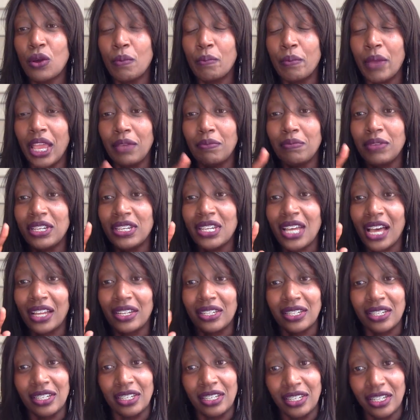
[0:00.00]
May it be done
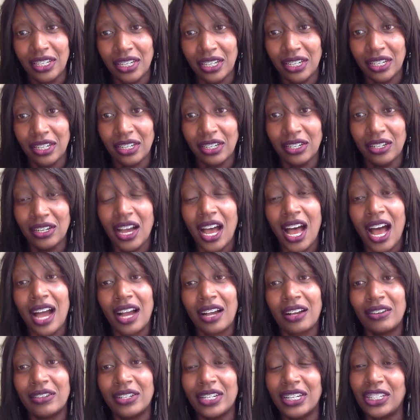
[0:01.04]
to you
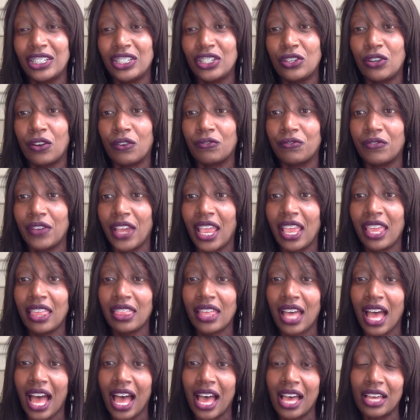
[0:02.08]
according to your faith
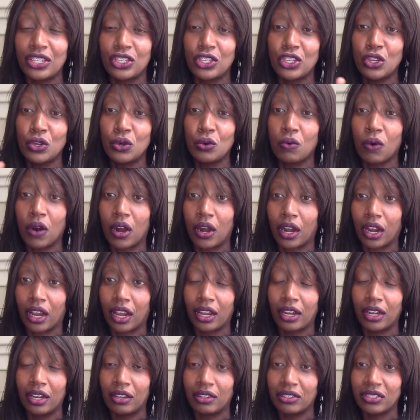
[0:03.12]
as you work,
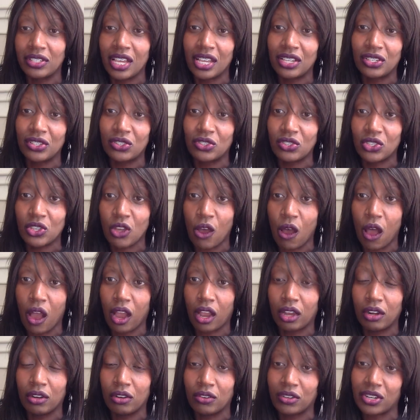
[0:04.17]
not as you
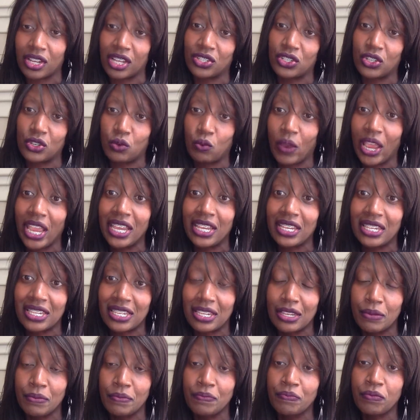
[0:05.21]
talk, not as you wait.